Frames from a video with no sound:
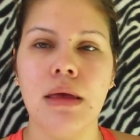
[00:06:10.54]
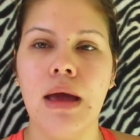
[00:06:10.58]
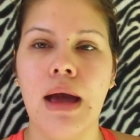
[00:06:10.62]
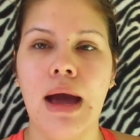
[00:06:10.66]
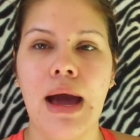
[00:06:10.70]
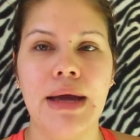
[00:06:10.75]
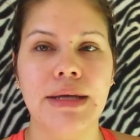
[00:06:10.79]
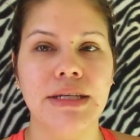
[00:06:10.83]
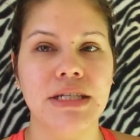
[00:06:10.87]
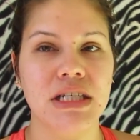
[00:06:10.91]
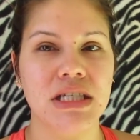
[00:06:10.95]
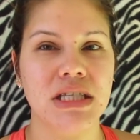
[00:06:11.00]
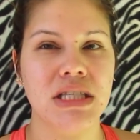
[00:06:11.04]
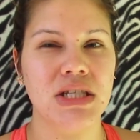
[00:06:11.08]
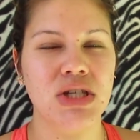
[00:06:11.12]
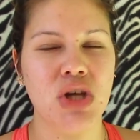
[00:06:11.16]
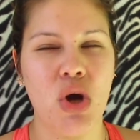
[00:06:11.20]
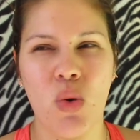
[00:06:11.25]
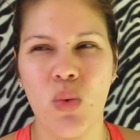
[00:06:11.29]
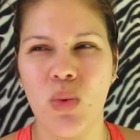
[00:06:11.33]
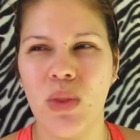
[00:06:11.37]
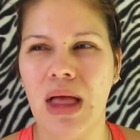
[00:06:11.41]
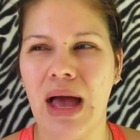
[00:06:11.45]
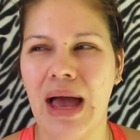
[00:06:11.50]
I just
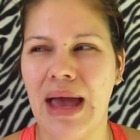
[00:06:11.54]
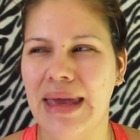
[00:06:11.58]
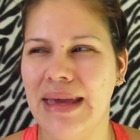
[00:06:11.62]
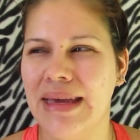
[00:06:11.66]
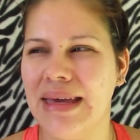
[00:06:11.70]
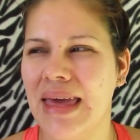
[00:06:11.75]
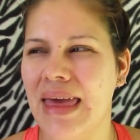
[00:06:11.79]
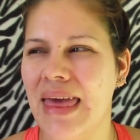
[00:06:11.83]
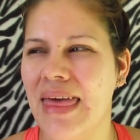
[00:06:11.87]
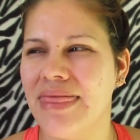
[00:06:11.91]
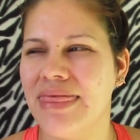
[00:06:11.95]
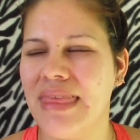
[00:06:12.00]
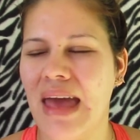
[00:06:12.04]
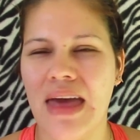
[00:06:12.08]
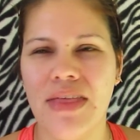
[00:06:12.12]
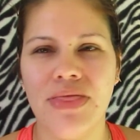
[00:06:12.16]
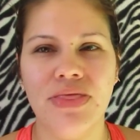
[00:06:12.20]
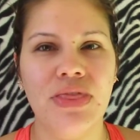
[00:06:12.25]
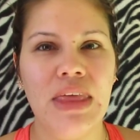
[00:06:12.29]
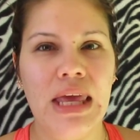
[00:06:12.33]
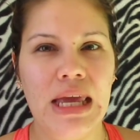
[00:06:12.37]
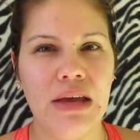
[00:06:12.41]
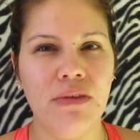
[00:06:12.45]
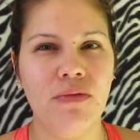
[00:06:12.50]
don't like that
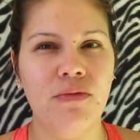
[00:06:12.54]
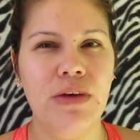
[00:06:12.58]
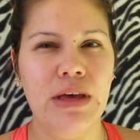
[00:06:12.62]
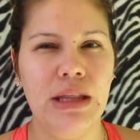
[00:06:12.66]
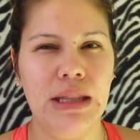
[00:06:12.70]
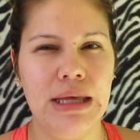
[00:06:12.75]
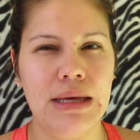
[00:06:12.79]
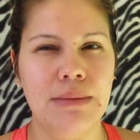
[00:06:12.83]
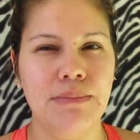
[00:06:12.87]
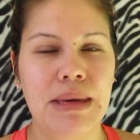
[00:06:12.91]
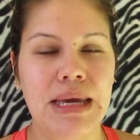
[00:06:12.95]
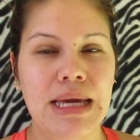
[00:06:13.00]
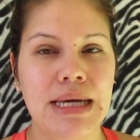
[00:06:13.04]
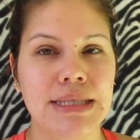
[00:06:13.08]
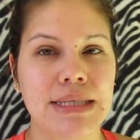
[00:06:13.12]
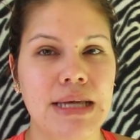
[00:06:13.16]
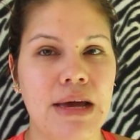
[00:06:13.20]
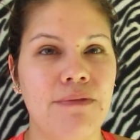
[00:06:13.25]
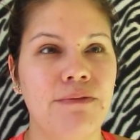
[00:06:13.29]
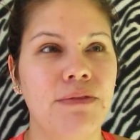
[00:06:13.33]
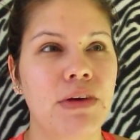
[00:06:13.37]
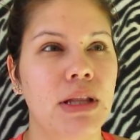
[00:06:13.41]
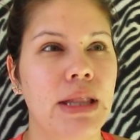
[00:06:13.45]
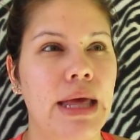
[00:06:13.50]
thick feeling because
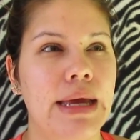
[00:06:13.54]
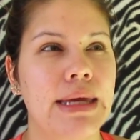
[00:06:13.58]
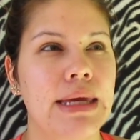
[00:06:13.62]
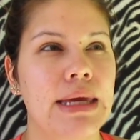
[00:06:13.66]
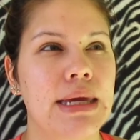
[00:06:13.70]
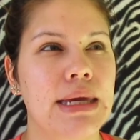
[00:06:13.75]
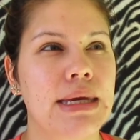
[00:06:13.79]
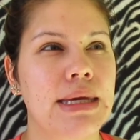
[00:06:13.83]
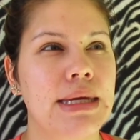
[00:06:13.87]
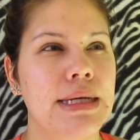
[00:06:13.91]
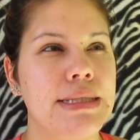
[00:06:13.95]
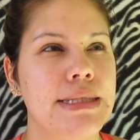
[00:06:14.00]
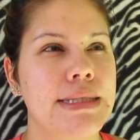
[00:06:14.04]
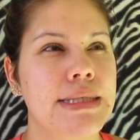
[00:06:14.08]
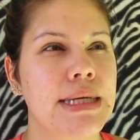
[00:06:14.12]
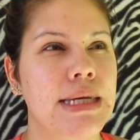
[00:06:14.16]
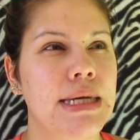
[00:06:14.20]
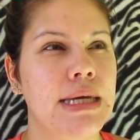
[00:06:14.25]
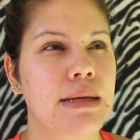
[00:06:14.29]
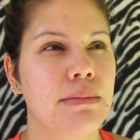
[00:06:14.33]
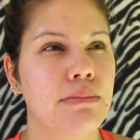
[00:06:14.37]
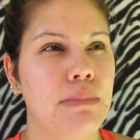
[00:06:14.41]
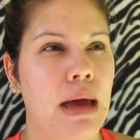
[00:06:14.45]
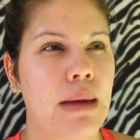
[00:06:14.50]
I feel like it gets
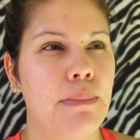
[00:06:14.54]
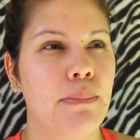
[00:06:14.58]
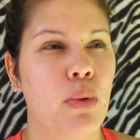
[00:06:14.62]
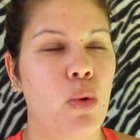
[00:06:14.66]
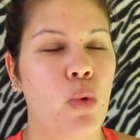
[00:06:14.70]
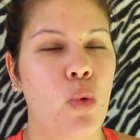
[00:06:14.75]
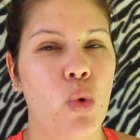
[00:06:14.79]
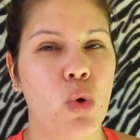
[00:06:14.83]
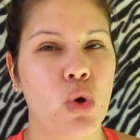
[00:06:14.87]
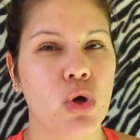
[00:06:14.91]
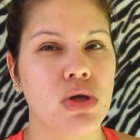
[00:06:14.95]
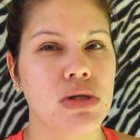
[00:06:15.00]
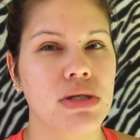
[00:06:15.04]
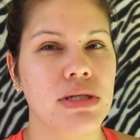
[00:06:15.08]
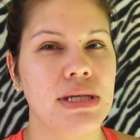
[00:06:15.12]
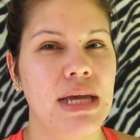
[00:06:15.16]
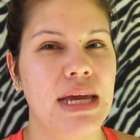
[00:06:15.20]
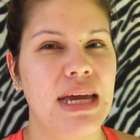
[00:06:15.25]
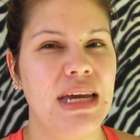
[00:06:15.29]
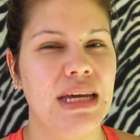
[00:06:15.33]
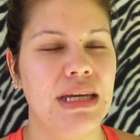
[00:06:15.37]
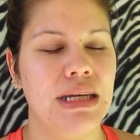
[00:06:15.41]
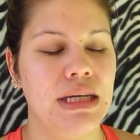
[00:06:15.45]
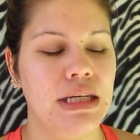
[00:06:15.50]
in my pores
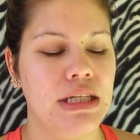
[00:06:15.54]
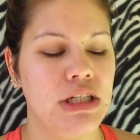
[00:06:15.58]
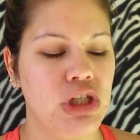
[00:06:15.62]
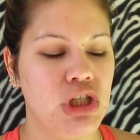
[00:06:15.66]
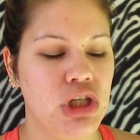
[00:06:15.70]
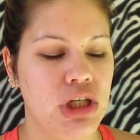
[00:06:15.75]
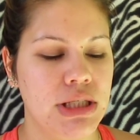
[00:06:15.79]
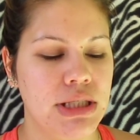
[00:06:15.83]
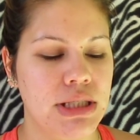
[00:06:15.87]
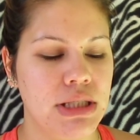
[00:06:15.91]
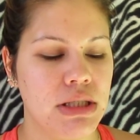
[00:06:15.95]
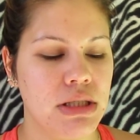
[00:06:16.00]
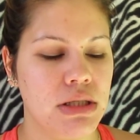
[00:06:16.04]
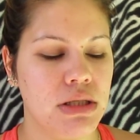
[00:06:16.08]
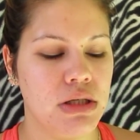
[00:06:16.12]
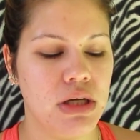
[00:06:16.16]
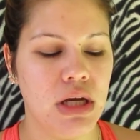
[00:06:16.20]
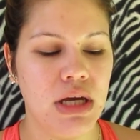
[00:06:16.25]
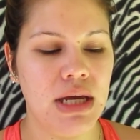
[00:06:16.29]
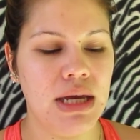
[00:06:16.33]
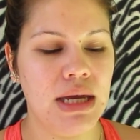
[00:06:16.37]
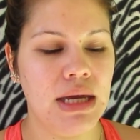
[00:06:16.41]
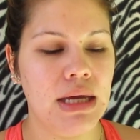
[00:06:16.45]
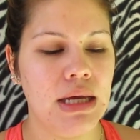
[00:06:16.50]
and it just
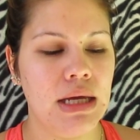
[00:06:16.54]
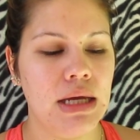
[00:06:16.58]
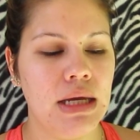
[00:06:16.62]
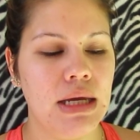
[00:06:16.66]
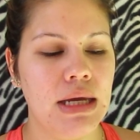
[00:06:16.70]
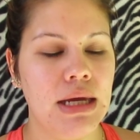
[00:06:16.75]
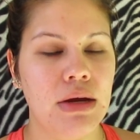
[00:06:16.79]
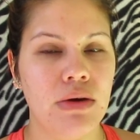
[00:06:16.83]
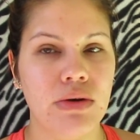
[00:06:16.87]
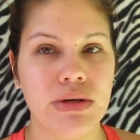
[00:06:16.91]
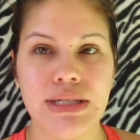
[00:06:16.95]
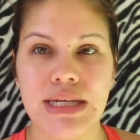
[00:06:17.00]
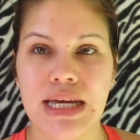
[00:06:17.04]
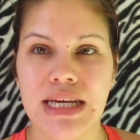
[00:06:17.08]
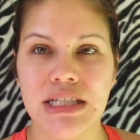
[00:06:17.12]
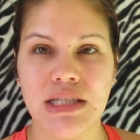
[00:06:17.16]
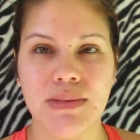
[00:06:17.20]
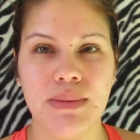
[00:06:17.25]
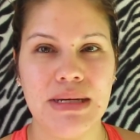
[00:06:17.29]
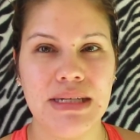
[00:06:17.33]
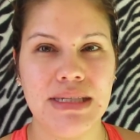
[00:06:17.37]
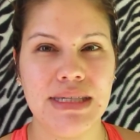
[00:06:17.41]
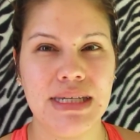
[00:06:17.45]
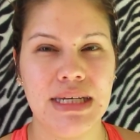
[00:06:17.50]
irritates
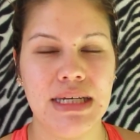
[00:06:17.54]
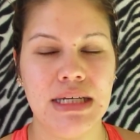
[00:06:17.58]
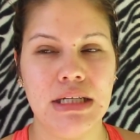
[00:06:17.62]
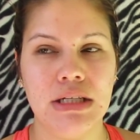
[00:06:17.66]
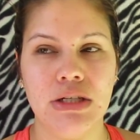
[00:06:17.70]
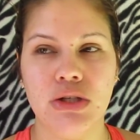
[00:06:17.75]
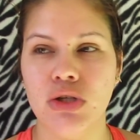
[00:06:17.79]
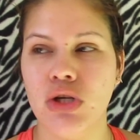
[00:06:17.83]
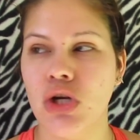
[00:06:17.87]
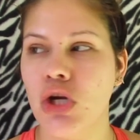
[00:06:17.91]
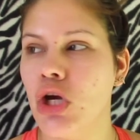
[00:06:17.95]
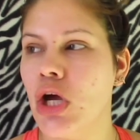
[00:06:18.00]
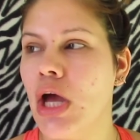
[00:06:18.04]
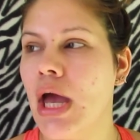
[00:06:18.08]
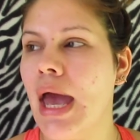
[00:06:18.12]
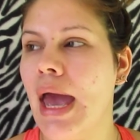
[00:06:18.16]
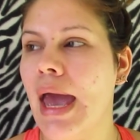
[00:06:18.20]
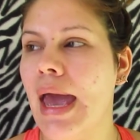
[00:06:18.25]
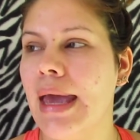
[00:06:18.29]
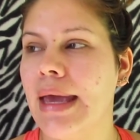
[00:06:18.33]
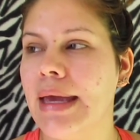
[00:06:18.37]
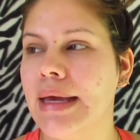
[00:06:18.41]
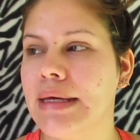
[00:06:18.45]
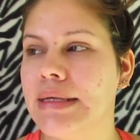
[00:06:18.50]
my skin,
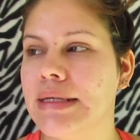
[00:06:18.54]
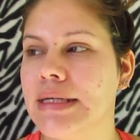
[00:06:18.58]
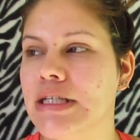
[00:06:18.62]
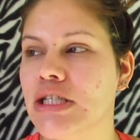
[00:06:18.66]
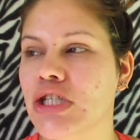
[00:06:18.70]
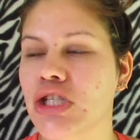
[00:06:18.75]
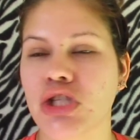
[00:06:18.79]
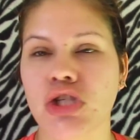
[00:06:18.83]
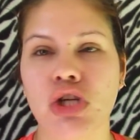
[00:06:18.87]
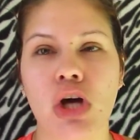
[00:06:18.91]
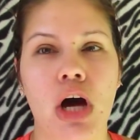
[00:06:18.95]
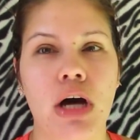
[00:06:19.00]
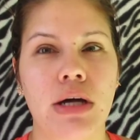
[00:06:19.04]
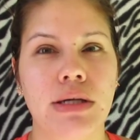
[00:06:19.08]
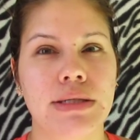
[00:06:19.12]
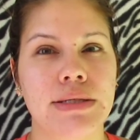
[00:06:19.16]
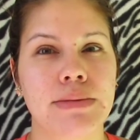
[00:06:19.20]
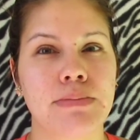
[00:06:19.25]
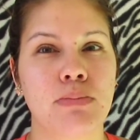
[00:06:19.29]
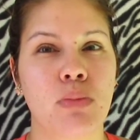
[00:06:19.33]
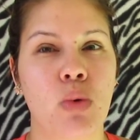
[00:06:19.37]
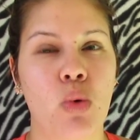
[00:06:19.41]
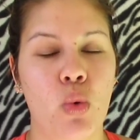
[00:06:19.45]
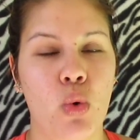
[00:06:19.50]
and it just
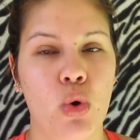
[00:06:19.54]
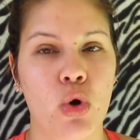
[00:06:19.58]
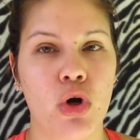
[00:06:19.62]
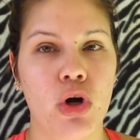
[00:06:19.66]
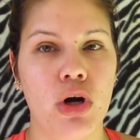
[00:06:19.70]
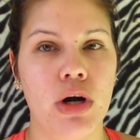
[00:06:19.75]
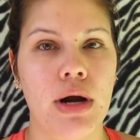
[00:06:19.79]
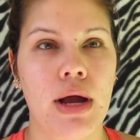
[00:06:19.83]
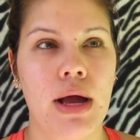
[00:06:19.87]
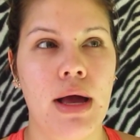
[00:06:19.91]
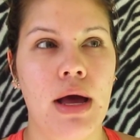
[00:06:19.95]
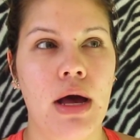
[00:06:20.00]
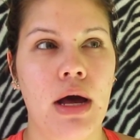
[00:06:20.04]
causes more